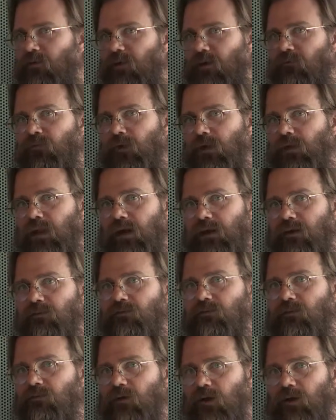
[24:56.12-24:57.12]
I feel like
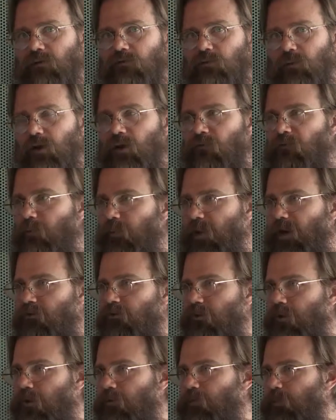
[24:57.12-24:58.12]
as designers we often
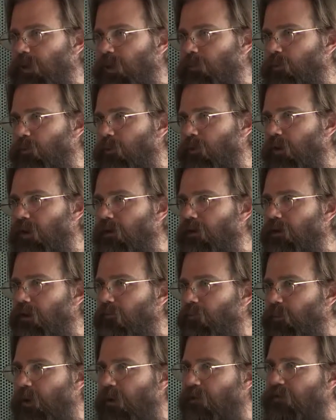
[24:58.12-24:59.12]
patronise people, and
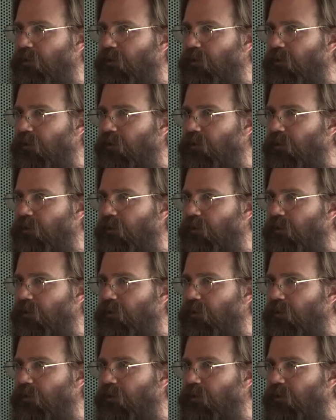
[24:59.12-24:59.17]
but I